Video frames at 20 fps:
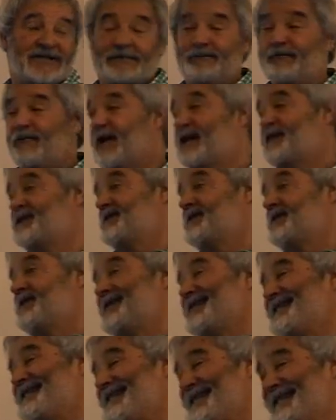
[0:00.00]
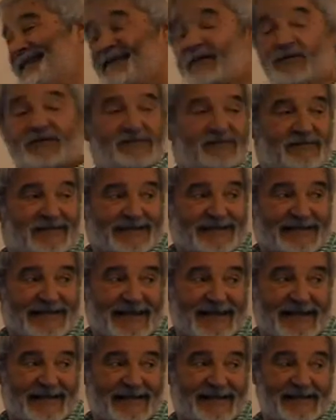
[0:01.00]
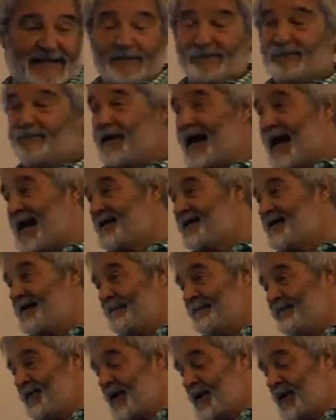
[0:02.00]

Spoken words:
the pièce de résistance is the bread,